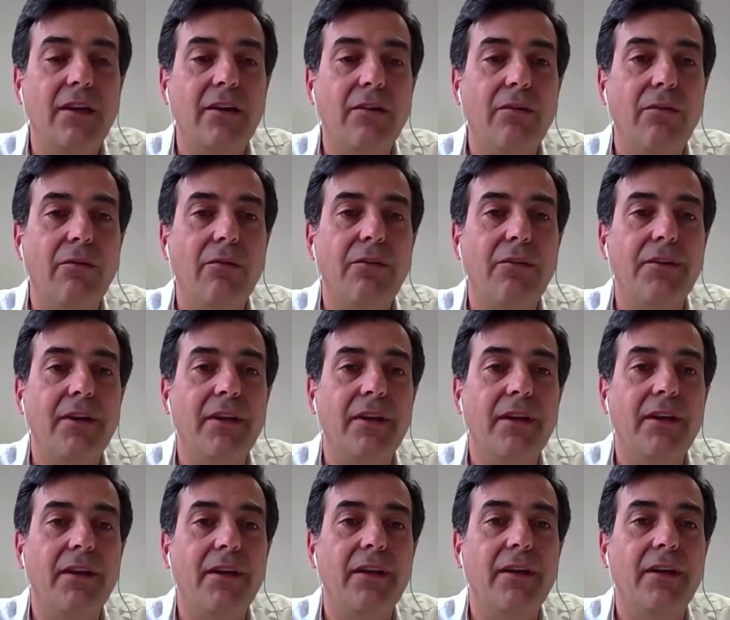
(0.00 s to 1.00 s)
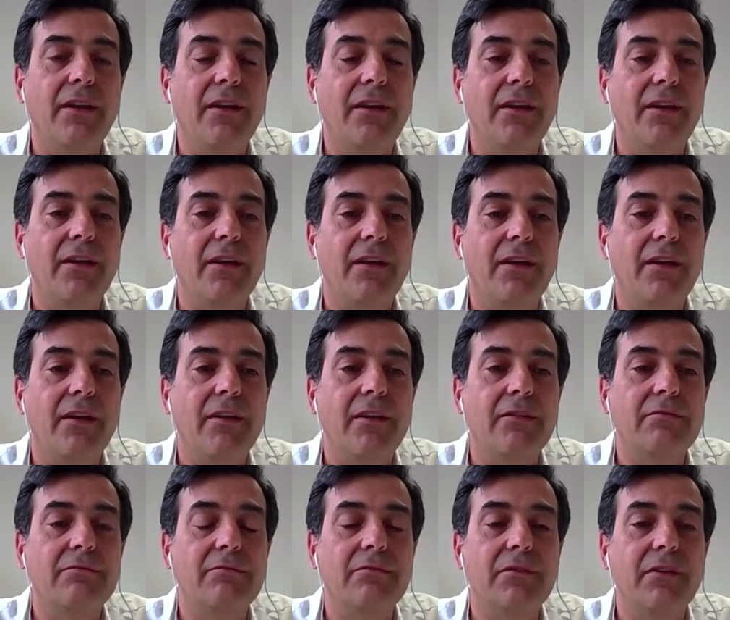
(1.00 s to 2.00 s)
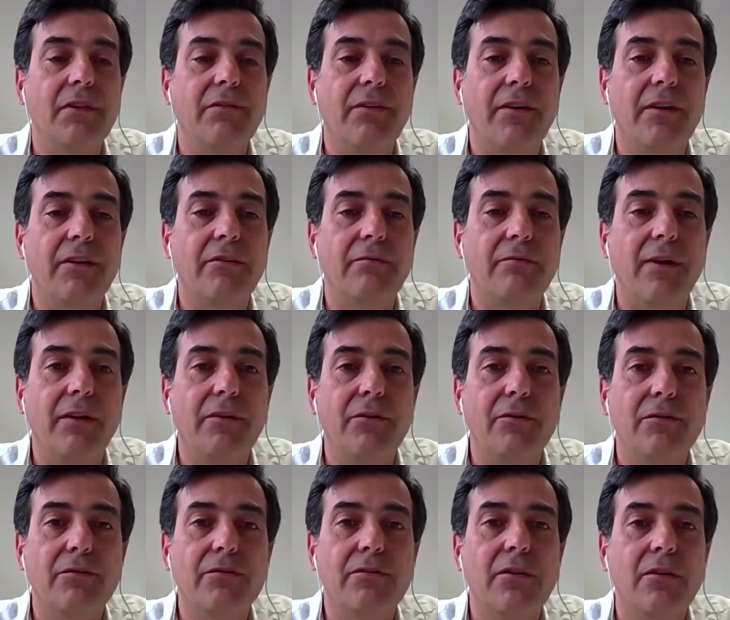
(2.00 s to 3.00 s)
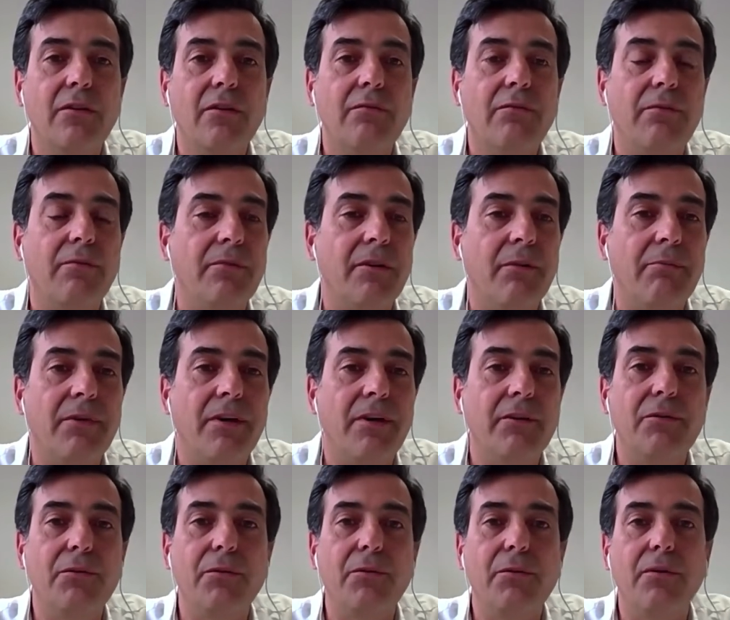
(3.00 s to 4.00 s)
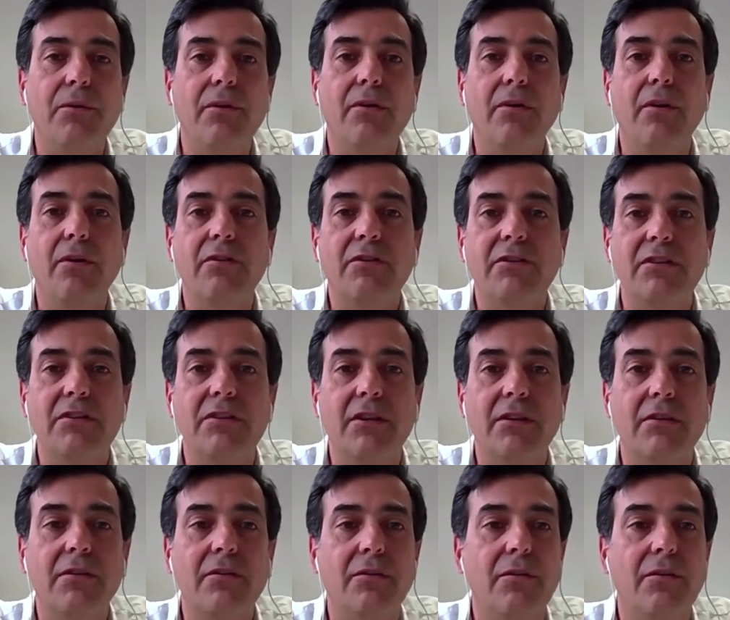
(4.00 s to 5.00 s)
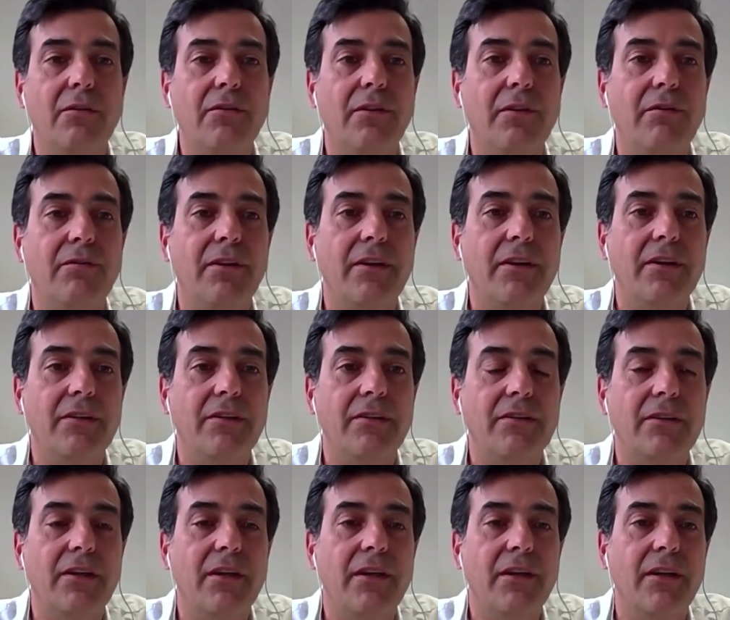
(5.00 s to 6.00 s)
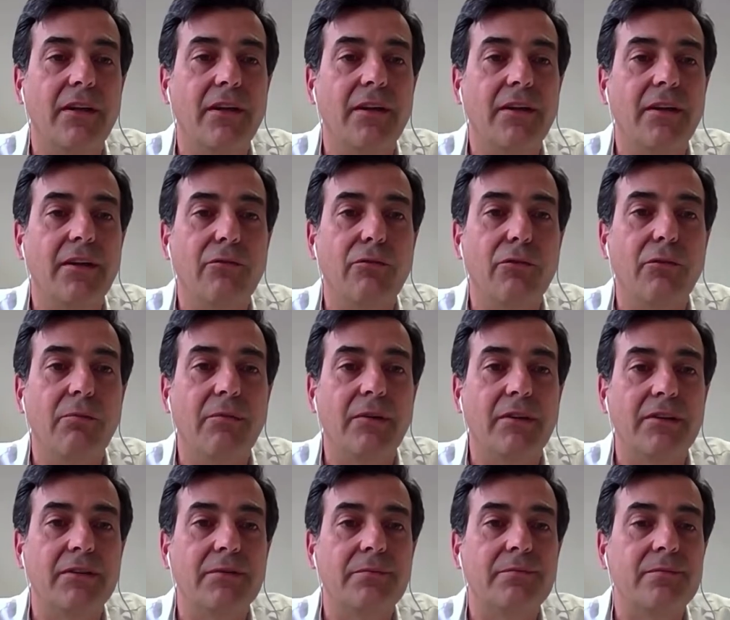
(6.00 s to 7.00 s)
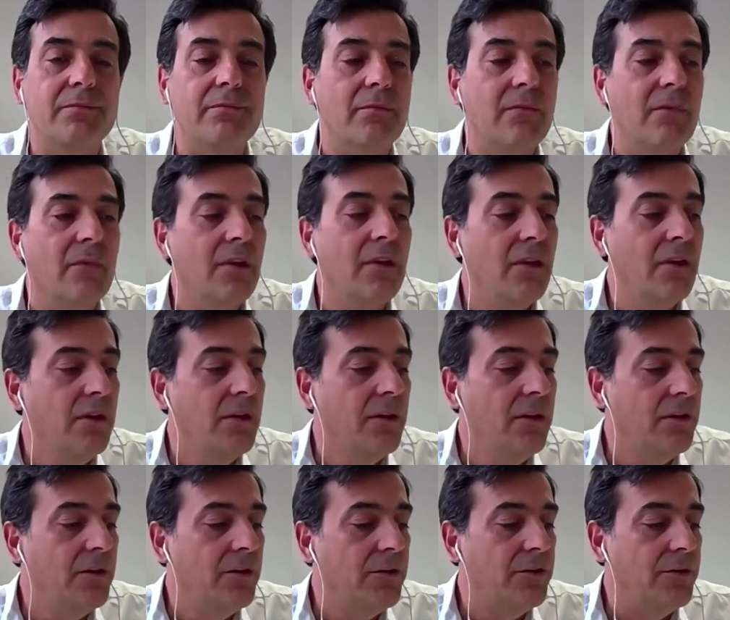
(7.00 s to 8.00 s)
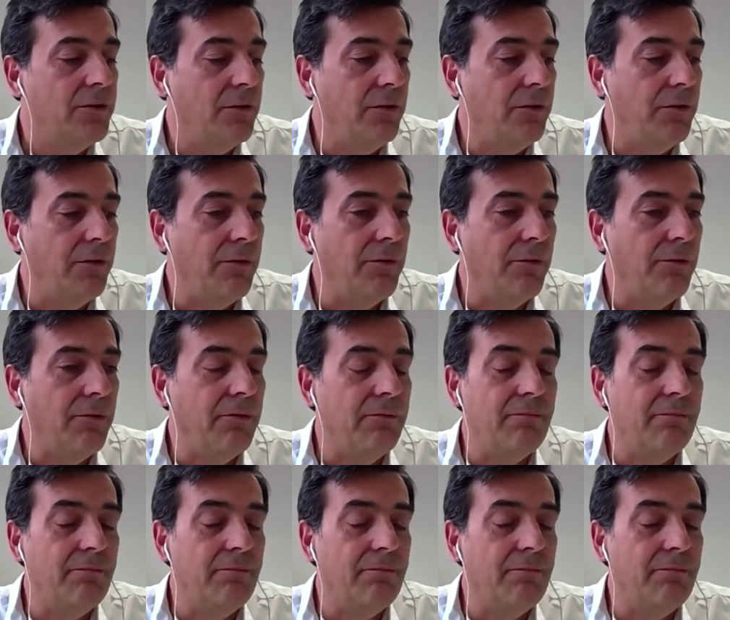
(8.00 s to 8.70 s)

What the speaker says: all the different values from temperature, oxygen, or different equipments. So